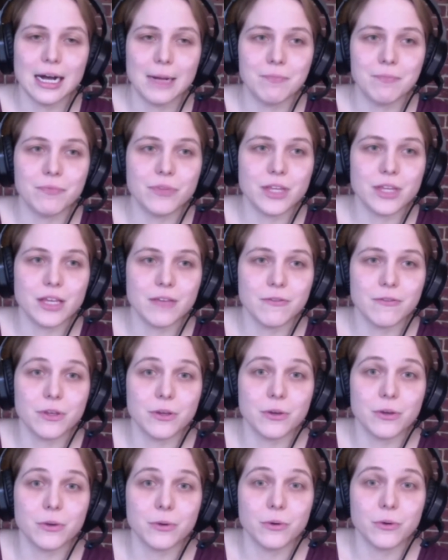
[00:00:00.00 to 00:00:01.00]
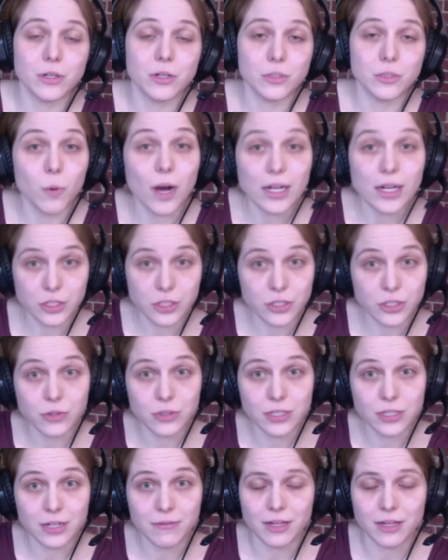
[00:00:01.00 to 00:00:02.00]
If you want to do
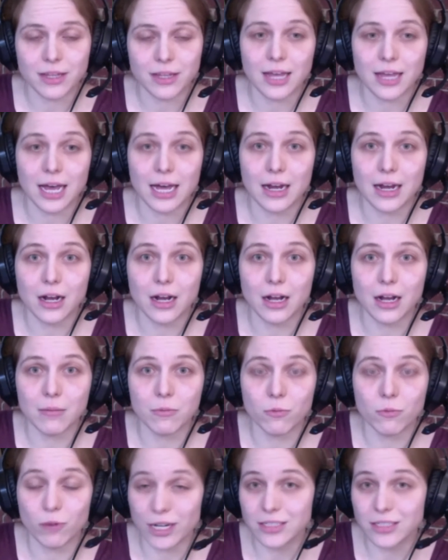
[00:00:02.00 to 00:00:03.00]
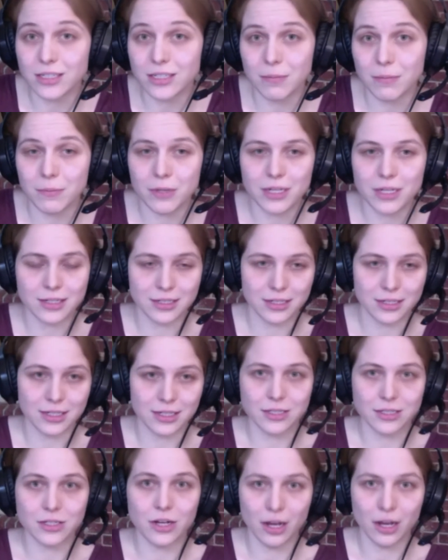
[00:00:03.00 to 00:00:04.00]
stuff like that, rights companies, and I
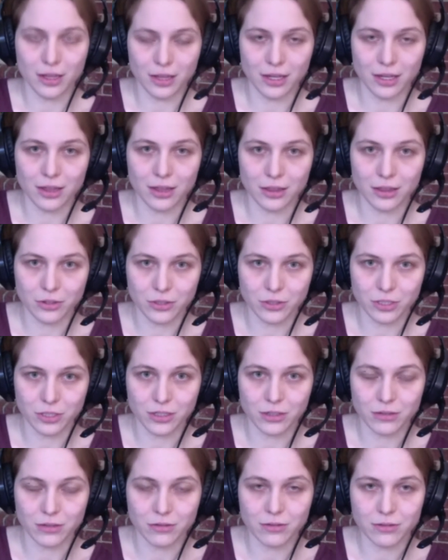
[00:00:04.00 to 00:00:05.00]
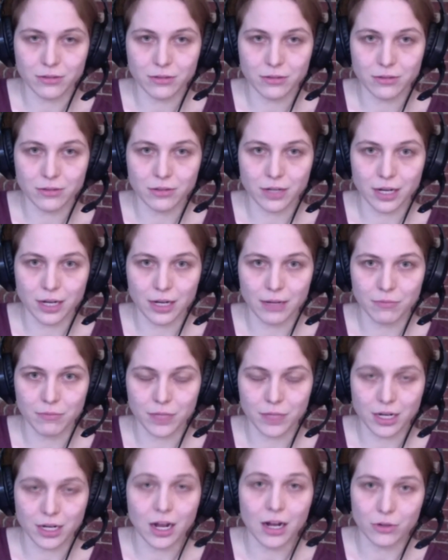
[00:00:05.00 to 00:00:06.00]
saw that there's the
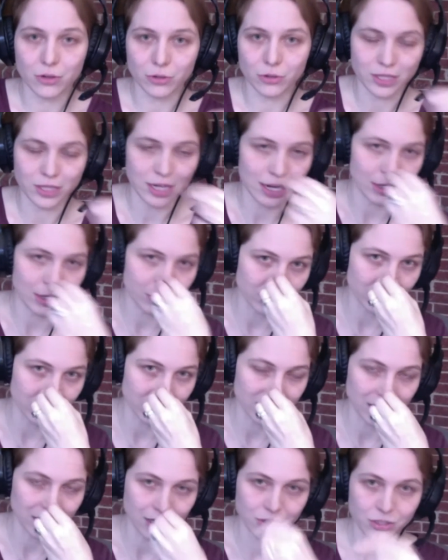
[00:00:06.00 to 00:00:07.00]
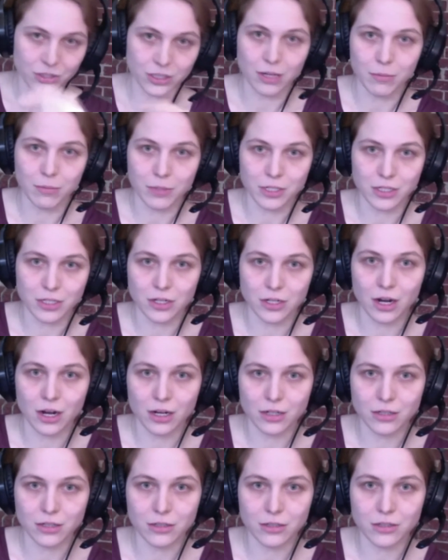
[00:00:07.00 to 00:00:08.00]
Concord Theatrical is actually coming to talk,
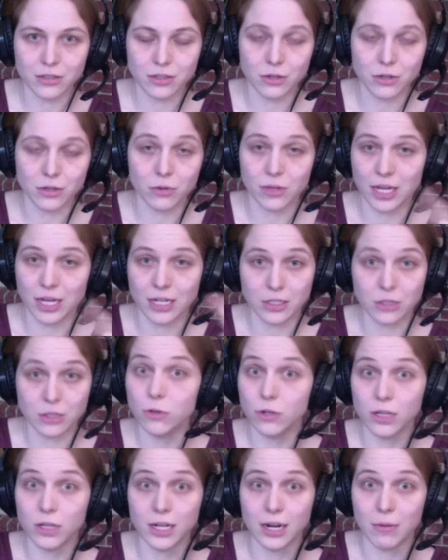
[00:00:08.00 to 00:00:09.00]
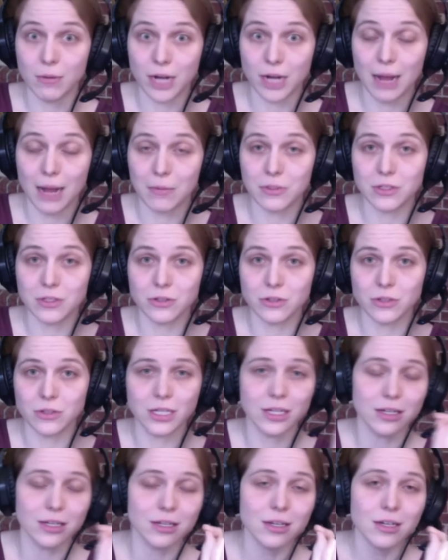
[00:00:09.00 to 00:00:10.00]
so that's cool, and I would
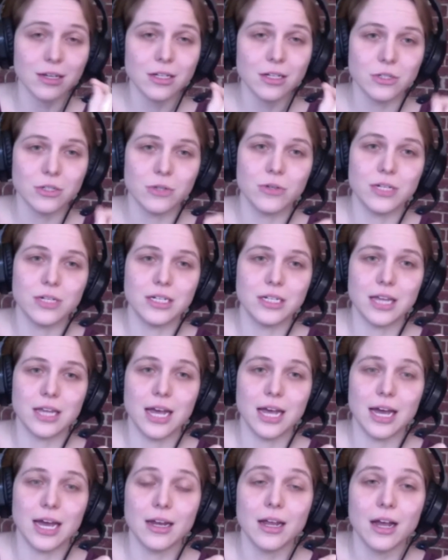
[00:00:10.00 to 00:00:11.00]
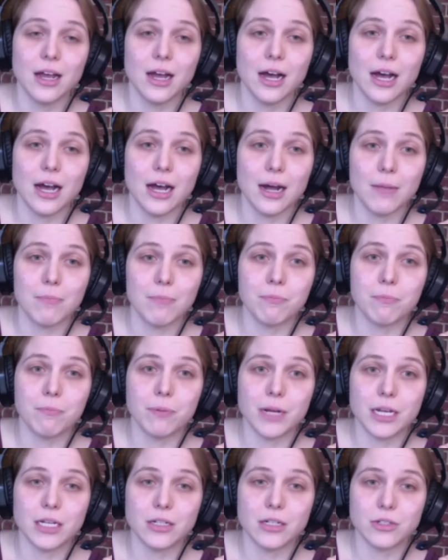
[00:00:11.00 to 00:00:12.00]
absolutely tune into that.
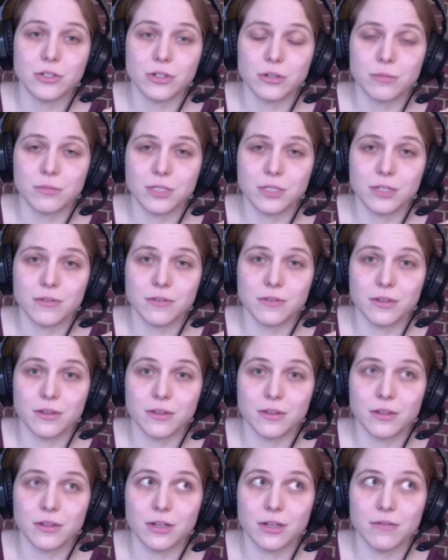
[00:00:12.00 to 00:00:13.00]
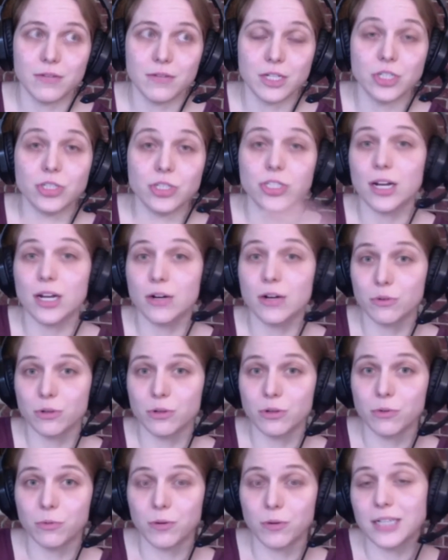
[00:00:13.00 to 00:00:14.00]
But in terms of in general,
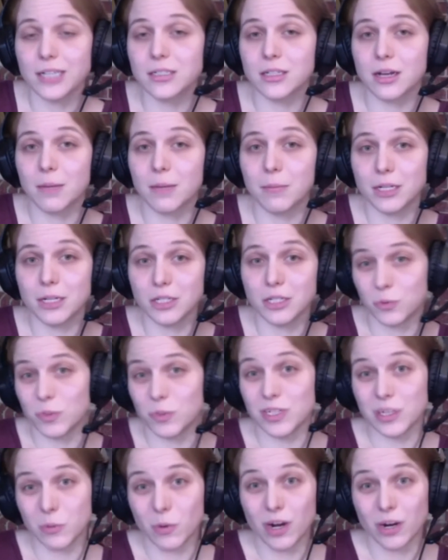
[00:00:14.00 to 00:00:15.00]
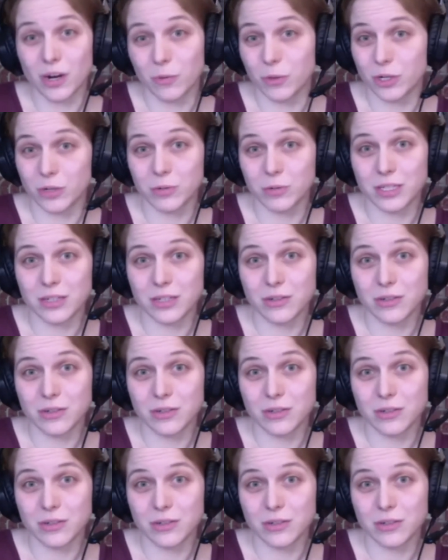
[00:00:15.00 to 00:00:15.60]
rights companies really want to work with you